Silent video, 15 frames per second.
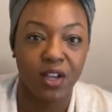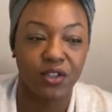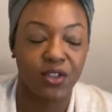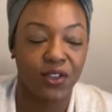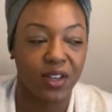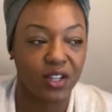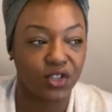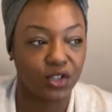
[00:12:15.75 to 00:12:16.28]

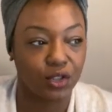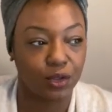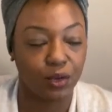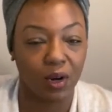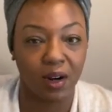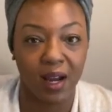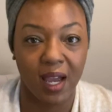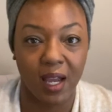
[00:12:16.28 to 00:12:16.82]
so that
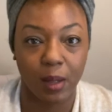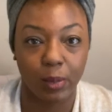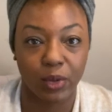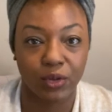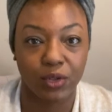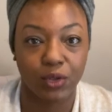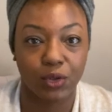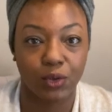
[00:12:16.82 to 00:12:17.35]
you are
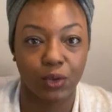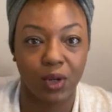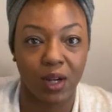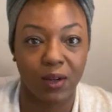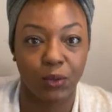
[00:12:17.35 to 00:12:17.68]
able to